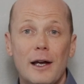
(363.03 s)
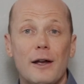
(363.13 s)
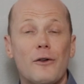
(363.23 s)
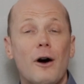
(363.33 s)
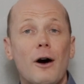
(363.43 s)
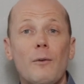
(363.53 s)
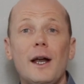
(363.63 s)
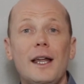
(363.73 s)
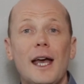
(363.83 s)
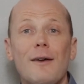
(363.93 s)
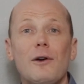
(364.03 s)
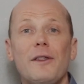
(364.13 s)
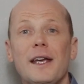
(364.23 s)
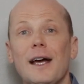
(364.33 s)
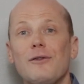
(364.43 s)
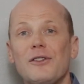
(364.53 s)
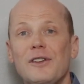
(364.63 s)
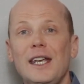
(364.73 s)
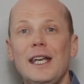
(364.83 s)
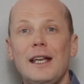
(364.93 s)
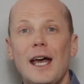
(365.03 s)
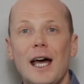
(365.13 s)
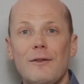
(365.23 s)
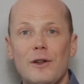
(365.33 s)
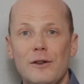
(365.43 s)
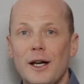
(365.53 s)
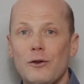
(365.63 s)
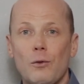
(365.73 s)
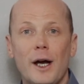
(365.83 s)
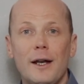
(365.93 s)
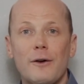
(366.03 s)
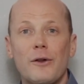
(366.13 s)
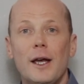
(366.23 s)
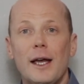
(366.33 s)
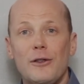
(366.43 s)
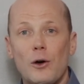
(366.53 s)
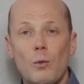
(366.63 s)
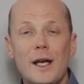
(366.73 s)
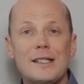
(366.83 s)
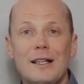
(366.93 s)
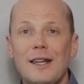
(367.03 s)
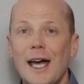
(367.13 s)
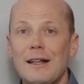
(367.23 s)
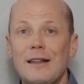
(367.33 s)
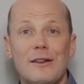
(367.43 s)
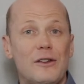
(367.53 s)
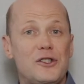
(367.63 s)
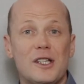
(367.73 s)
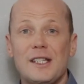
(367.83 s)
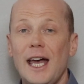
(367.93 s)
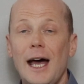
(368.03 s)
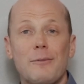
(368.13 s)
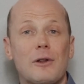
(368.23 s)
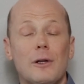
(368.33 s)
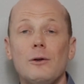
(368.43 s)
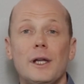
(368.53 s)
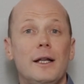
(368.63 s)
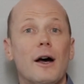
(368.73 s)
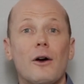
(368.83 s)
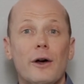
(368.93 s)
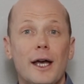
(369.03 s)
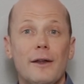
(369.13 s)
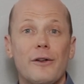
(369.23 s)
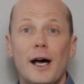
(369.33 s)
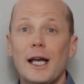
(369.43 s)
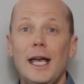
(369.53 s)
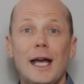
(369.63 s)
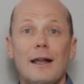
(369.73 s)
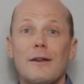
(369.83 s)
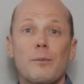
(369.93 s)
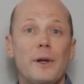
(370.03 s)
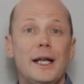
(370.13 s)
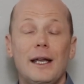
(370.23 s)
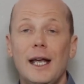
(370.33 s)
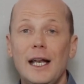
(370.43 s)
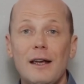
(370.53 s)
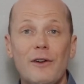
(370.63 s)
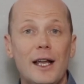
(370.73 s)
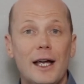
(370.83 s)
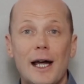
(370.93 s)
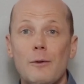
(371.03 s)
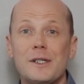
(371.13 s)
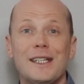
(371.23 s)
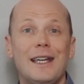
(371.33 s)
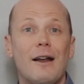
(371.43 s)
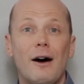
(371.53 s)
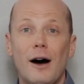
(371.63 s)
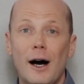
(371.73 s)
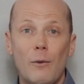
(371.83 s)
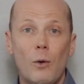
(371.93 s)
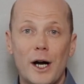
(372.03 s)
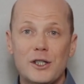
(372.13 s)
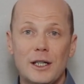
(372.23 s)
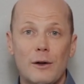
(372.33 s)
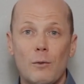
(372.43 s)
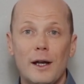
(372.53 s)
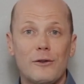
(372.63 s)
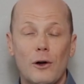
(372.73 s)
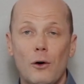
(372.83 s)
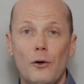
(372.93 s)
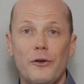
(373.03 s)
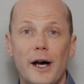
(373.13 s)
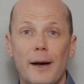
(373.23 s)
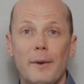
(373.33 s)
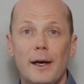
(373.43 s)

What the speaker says: because already everything I've seen out of the Dutch riders, their racing tactics is just absolutely knuckleheads. I can't explain any of it, and I was in awe watching the race the whole time.